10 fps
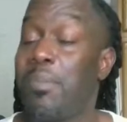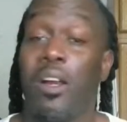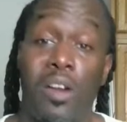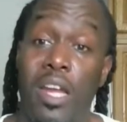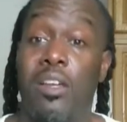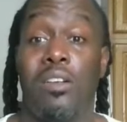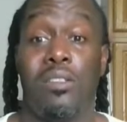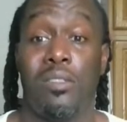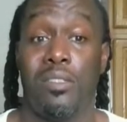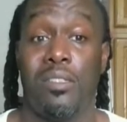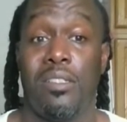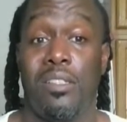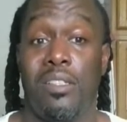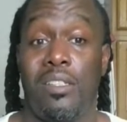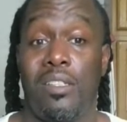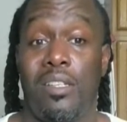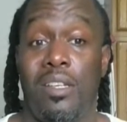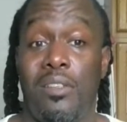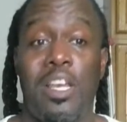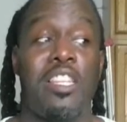And that's my granduncle.
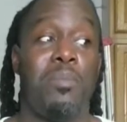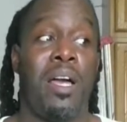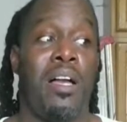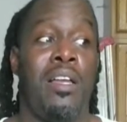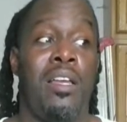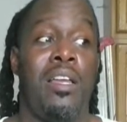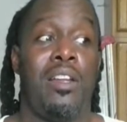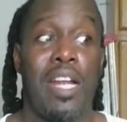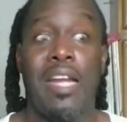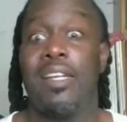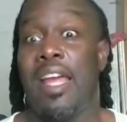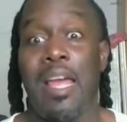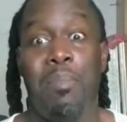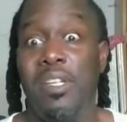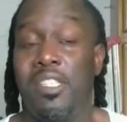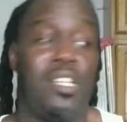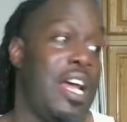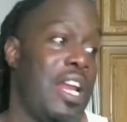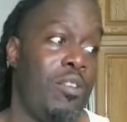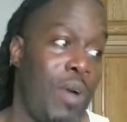So after my granddad beat
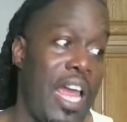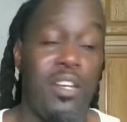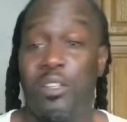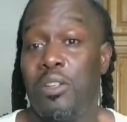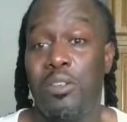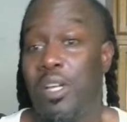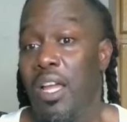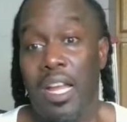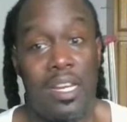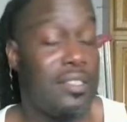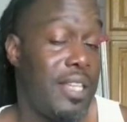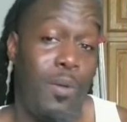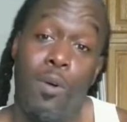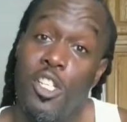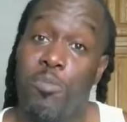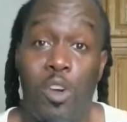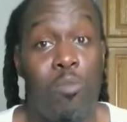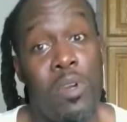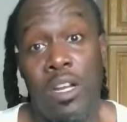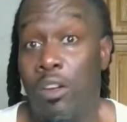the shit out of the white dude, I guess they want
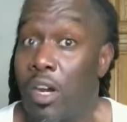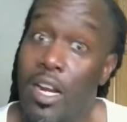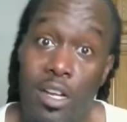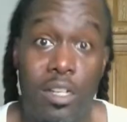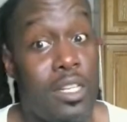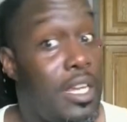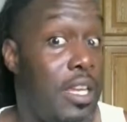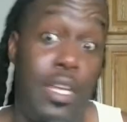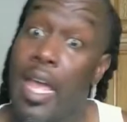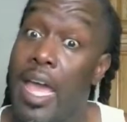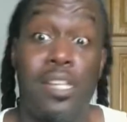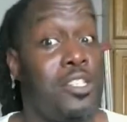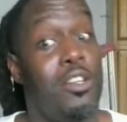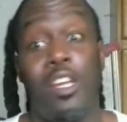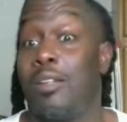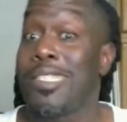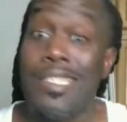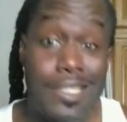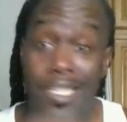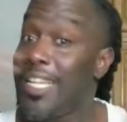to smoke my granduncle. He had to shut
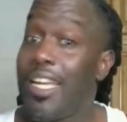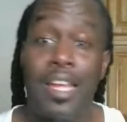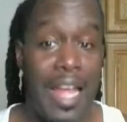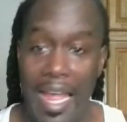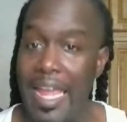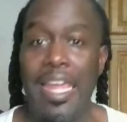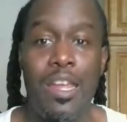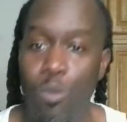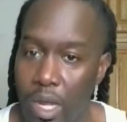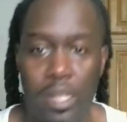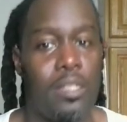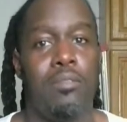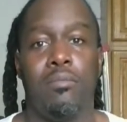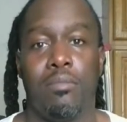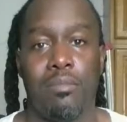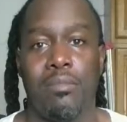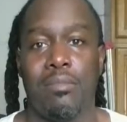down. I ain't with it.